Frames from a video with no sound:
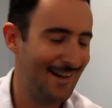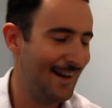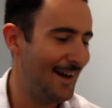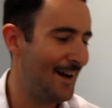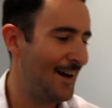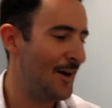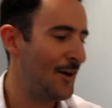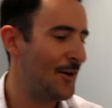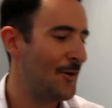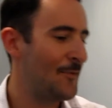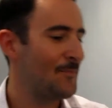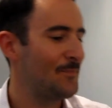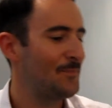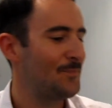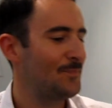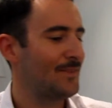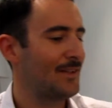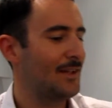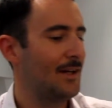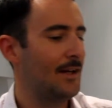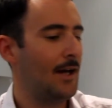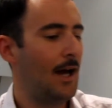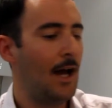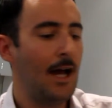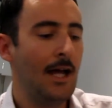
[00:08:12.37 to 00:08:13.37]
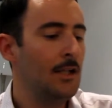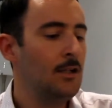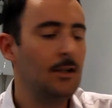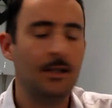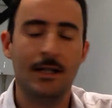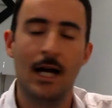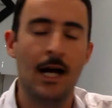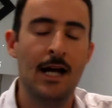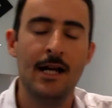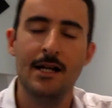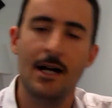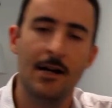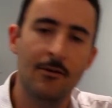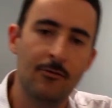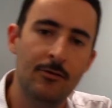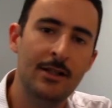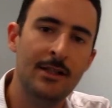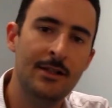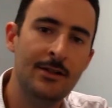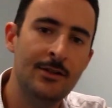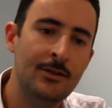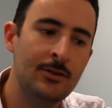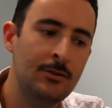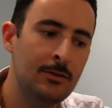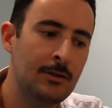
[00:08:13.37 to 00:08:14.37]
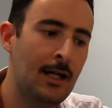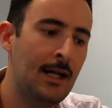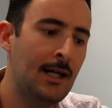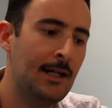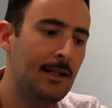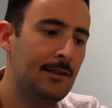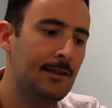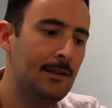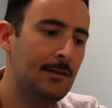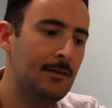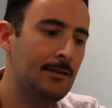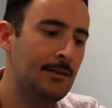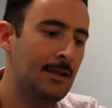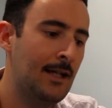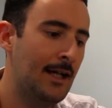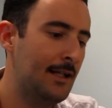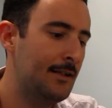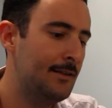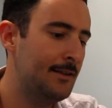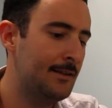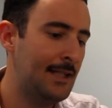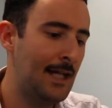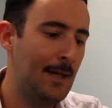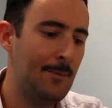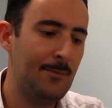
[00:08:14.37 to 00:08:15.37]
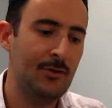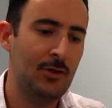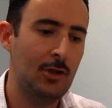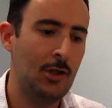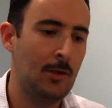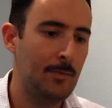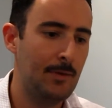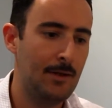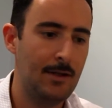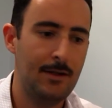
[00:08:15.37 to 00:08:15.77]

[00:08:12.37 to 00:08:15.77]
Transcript: Look, I really do like the laptop.